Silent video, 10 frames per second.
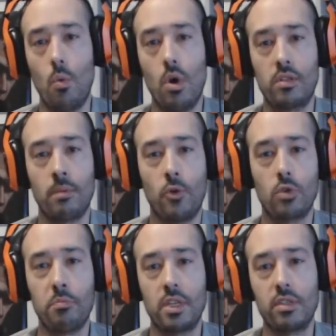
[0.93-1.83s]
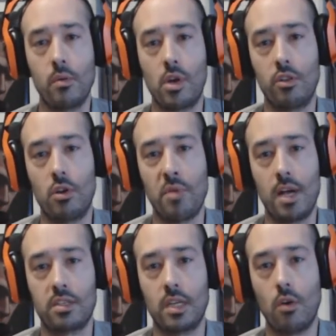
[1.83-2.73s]
What's up, folks? Monster here with another
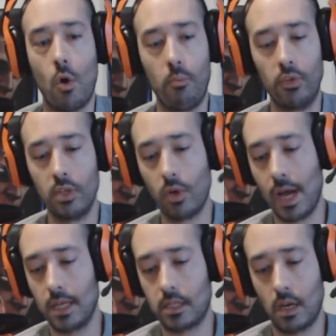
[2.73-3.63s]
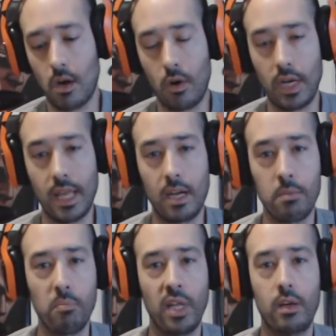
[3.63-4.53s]
unboxing. Hopefully you guys uh, aren't
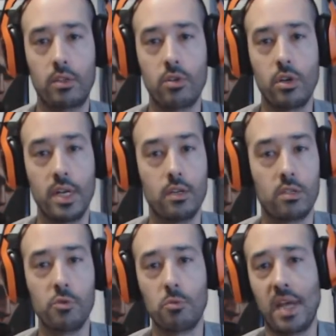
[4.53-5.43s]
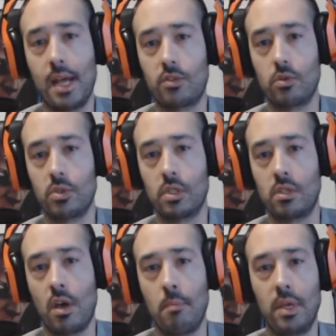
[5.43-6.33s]
getting me blaring through your ears. I'm using my Astros this
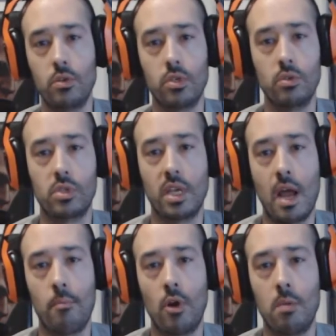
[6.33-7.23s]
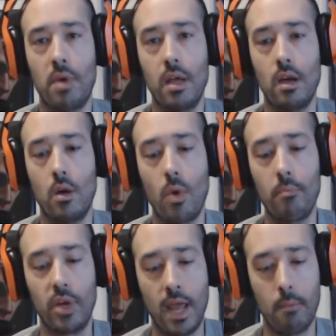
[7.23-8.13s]
time. I usually use the camera on my uh,
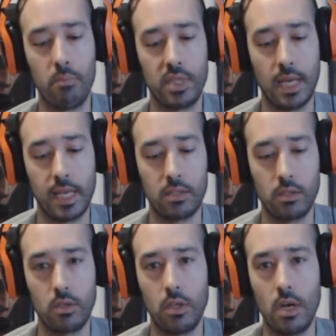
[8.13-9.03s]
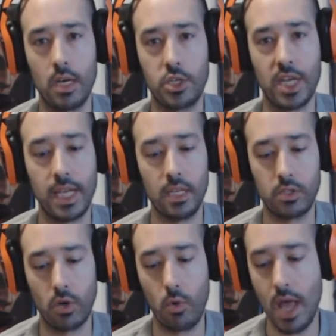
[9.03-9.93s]
webcam, but that gets a little uh, shaky.
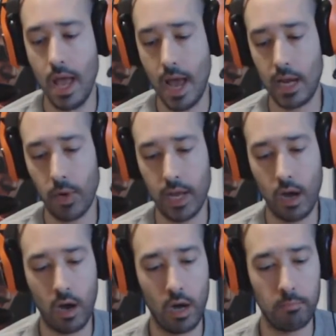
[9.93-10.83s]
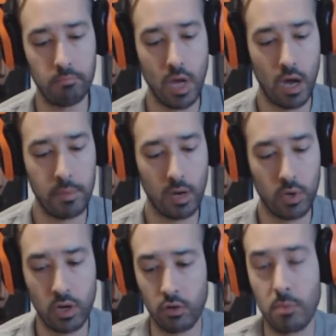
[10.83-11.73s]
So anyway, um, I'm here
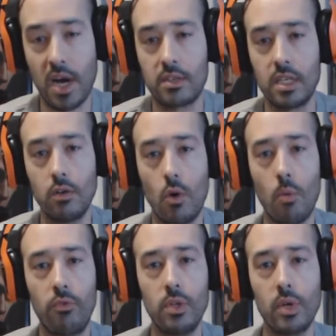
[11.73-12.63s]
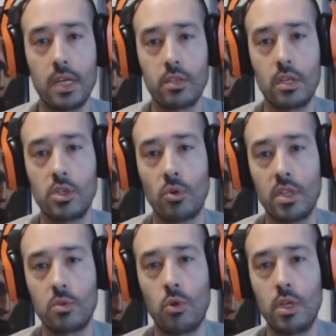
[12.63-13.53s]
with another unboxing. Hopefully you guys are going to enjoy
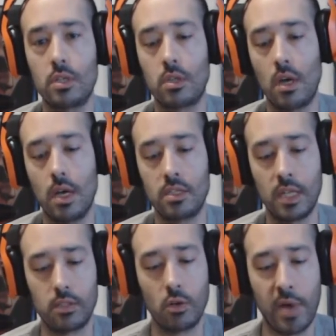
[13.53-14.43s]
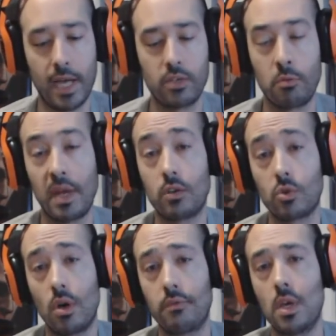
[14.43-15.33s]
this one. It's, uh, it's a nice little package from
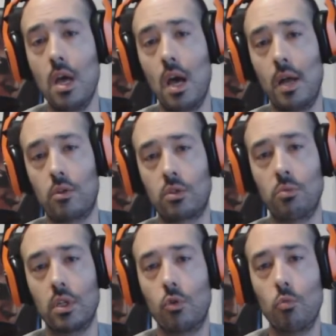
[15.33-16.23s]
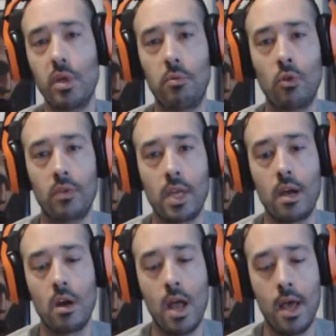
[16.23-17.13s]
Microsoft. I know some really cool people over
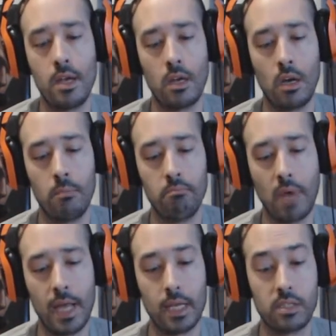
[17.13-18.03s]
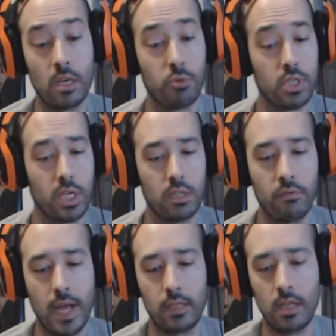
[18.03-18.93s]
there, and um, I guess they appreciate
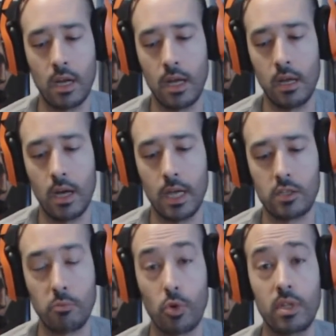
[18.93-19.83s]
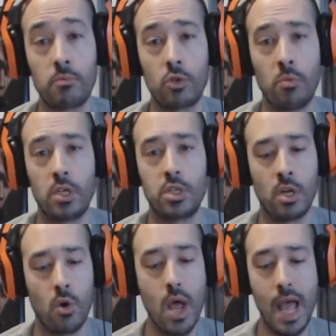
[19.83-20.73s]
the fact that I, uh, I support them so much,
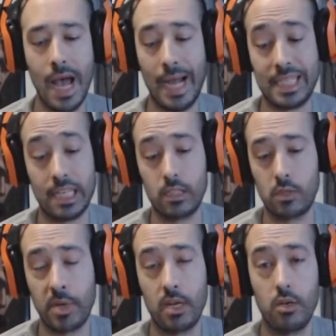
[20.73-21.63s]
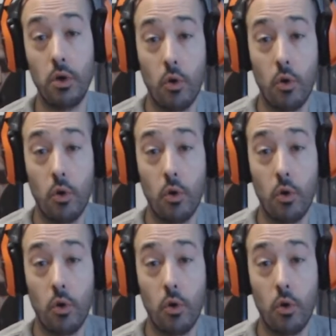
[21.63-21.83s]
you know. I tend to spend